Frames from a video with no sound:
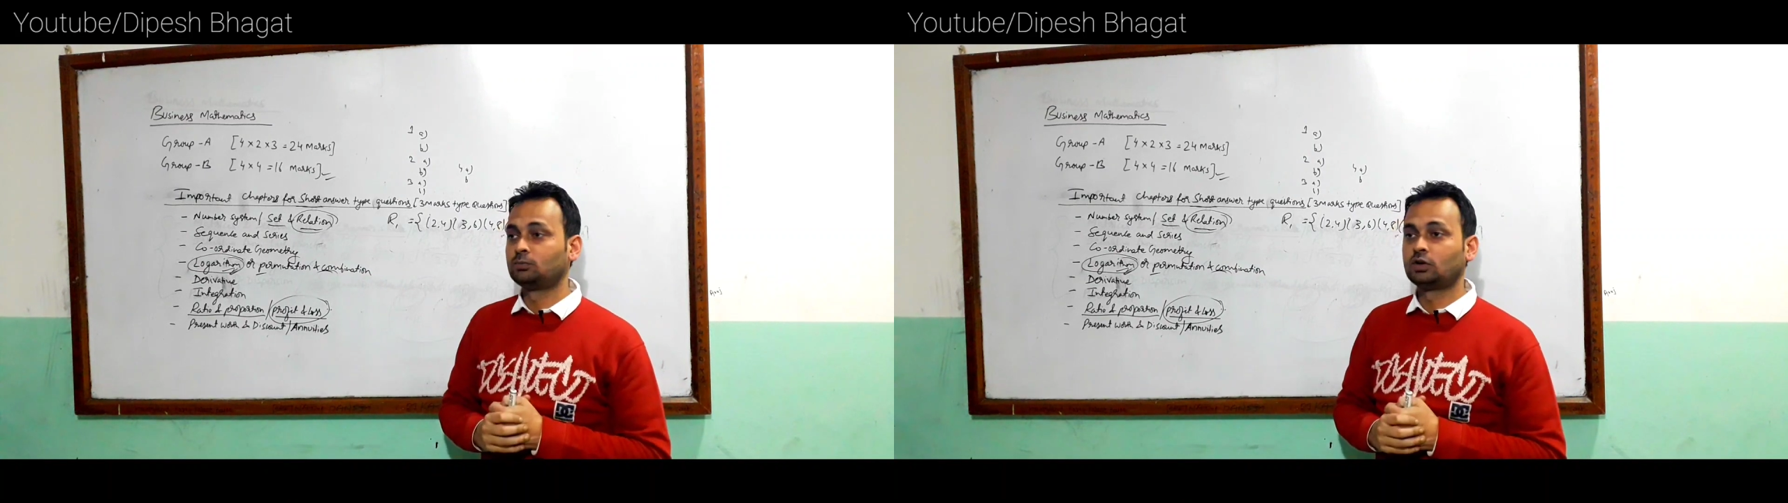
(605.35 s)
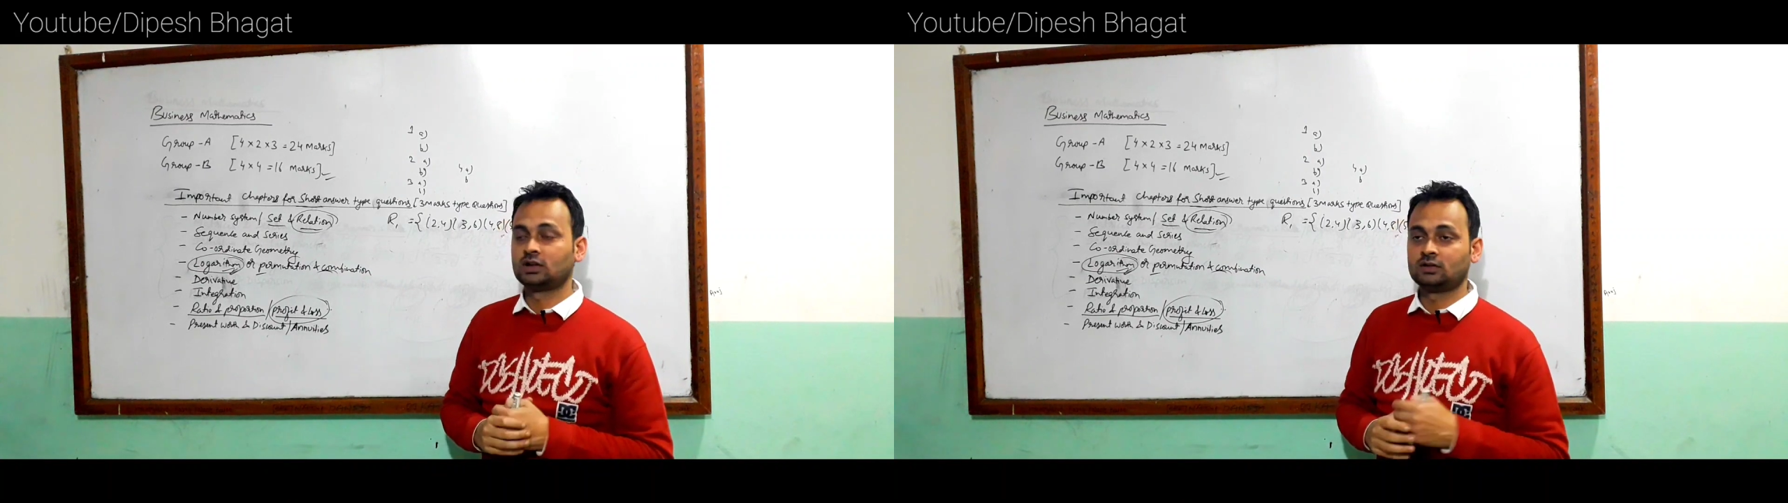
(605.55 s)

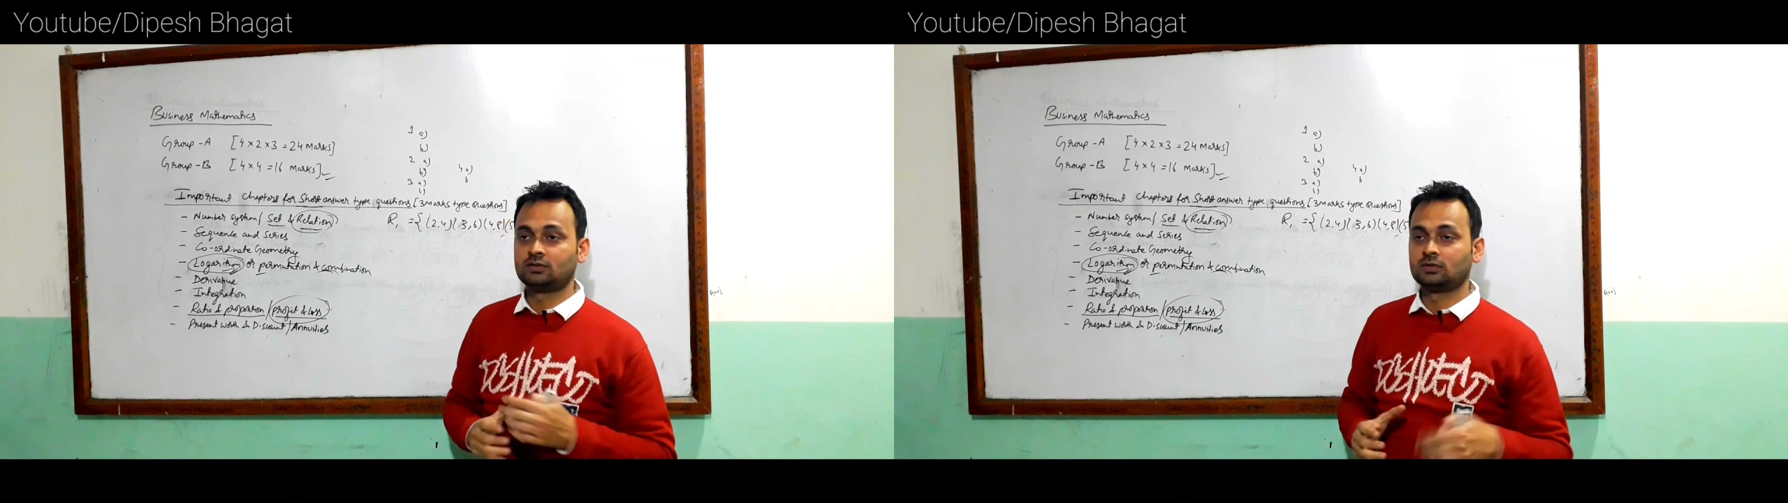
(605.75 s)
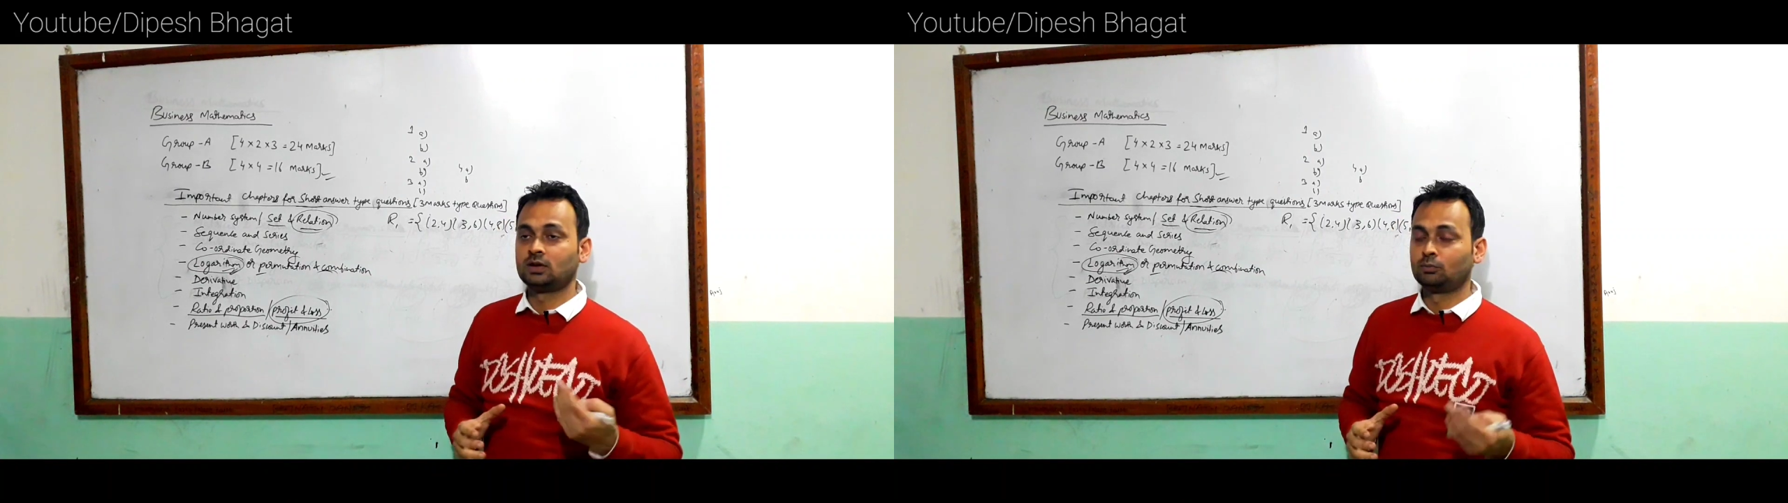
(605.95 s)

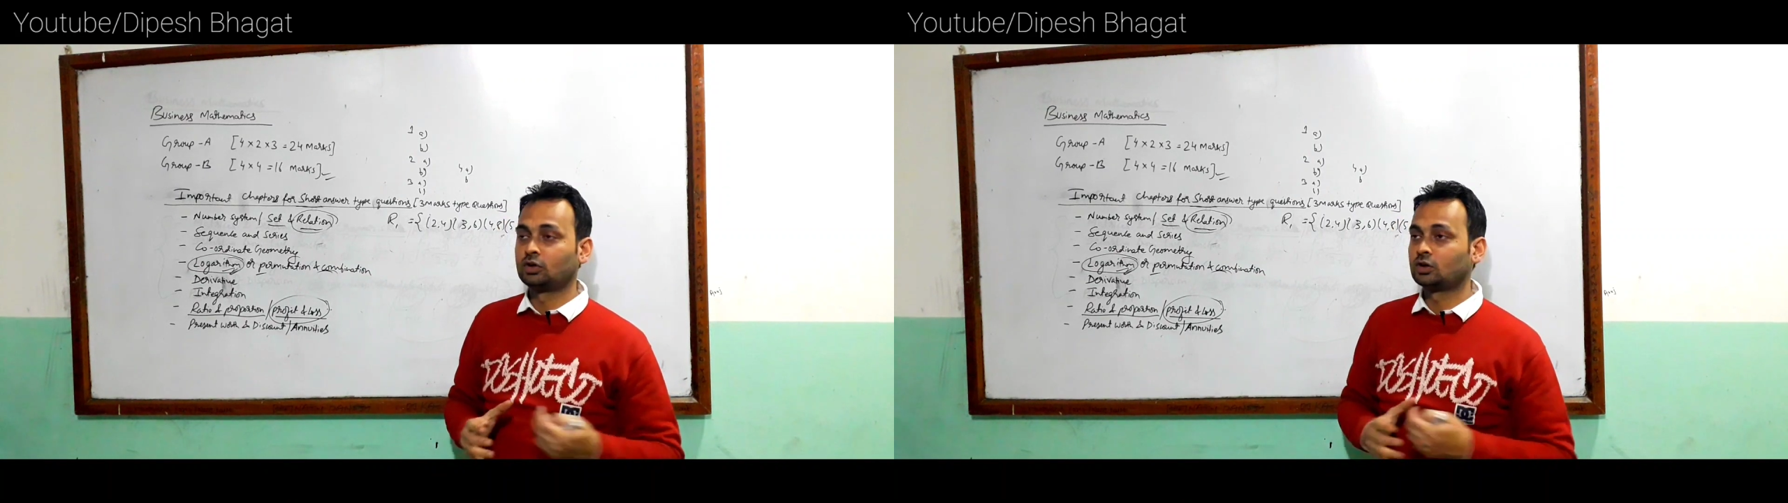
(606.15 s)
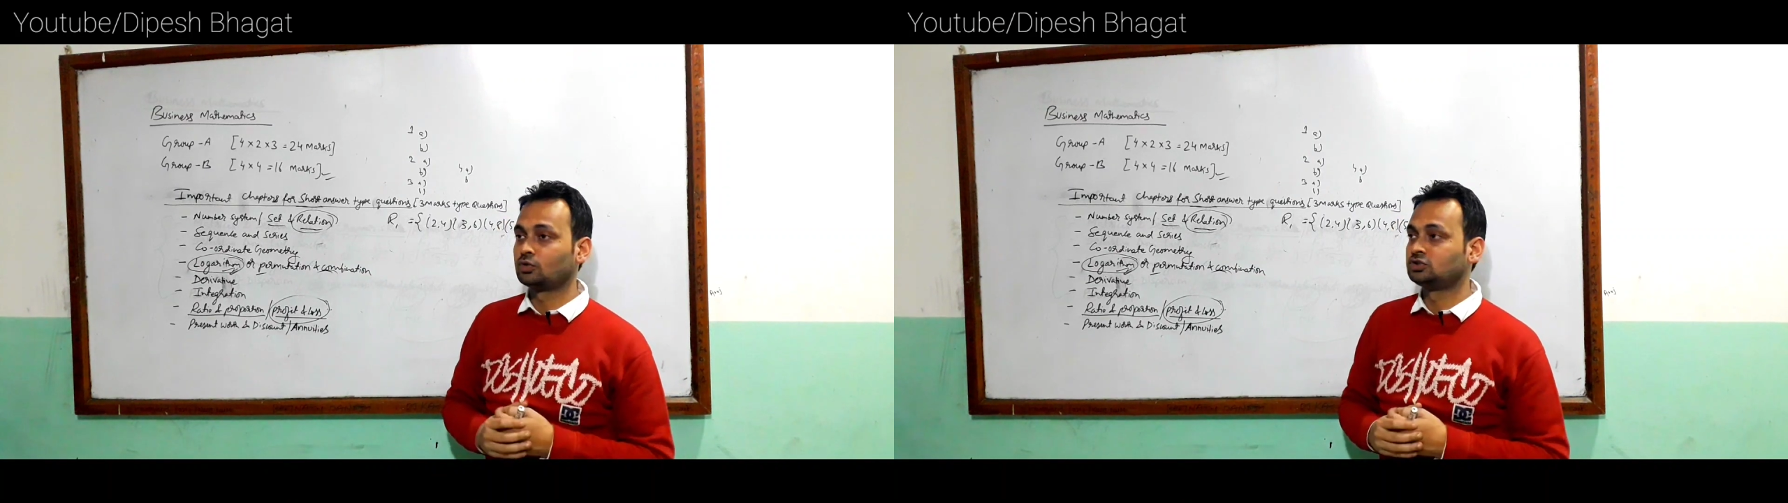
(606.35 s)

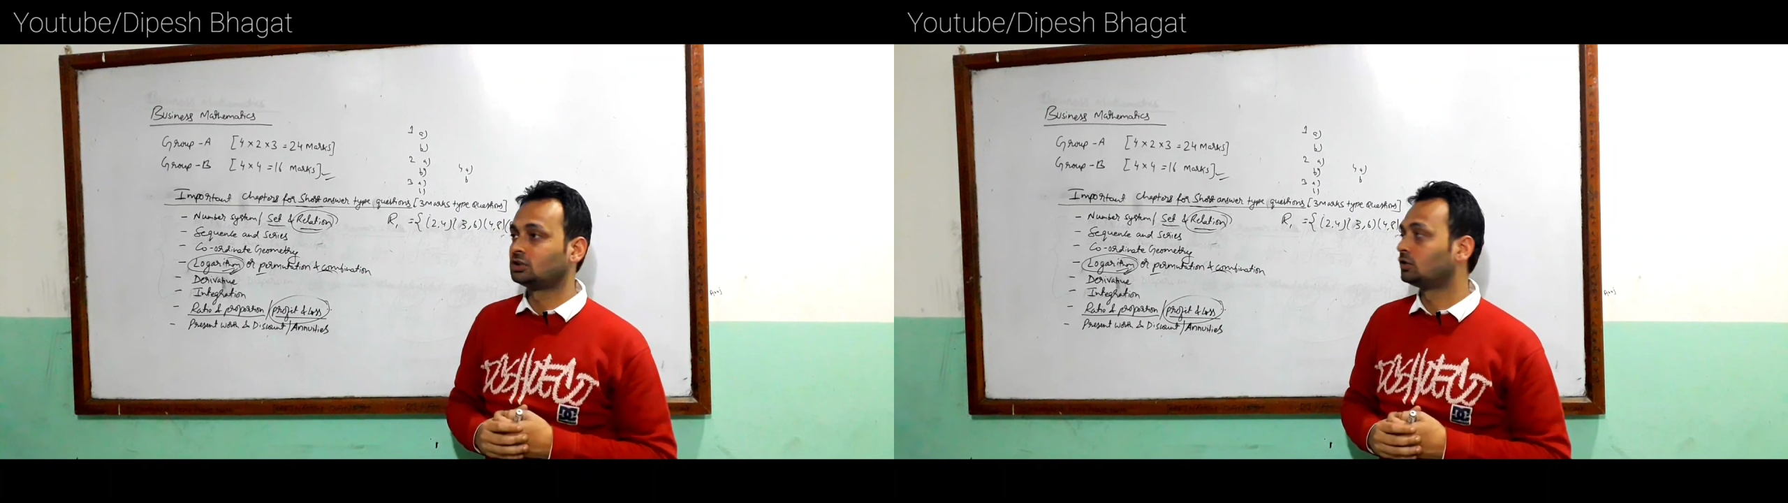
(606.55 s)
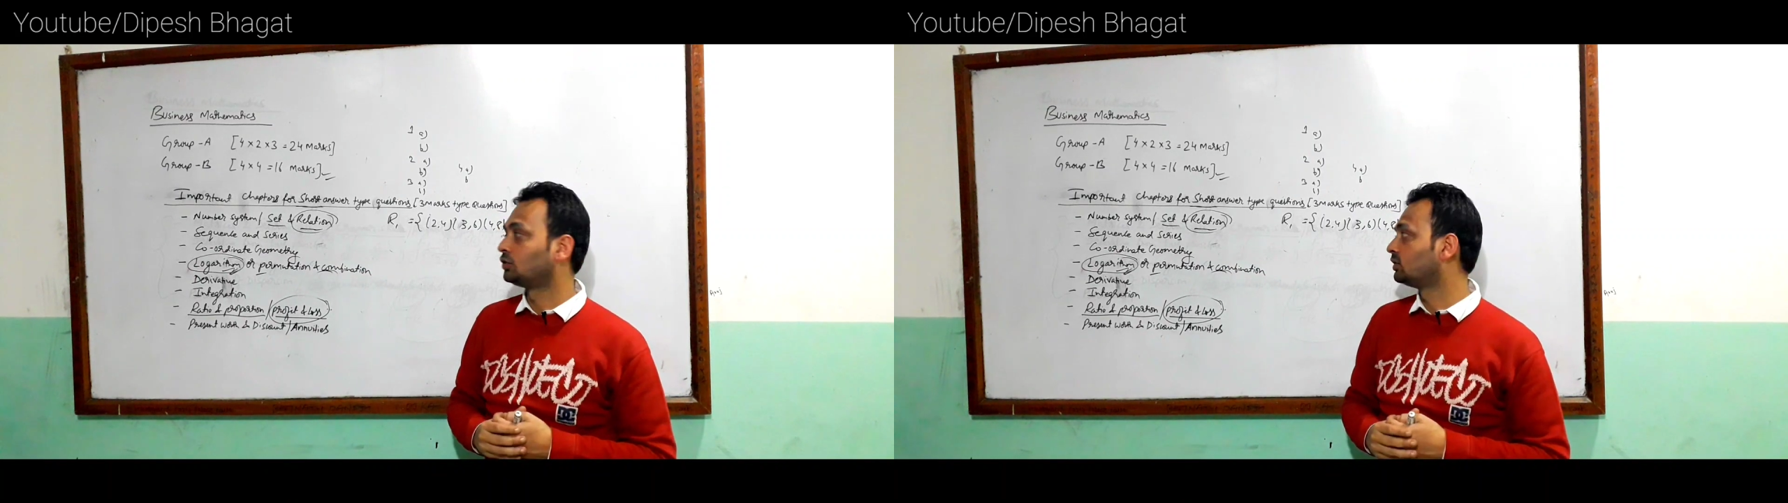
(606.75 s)
model question also